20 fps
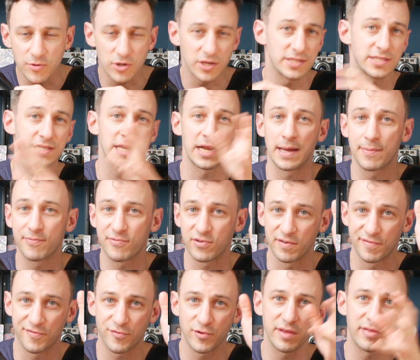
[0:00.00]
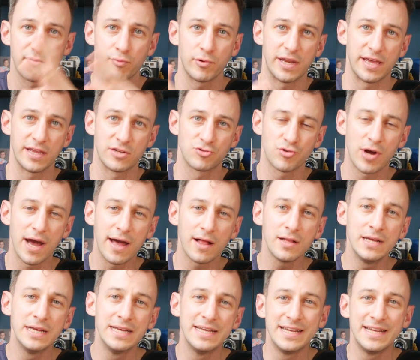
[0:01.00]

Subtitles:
You can sign up for a free 3-day trial.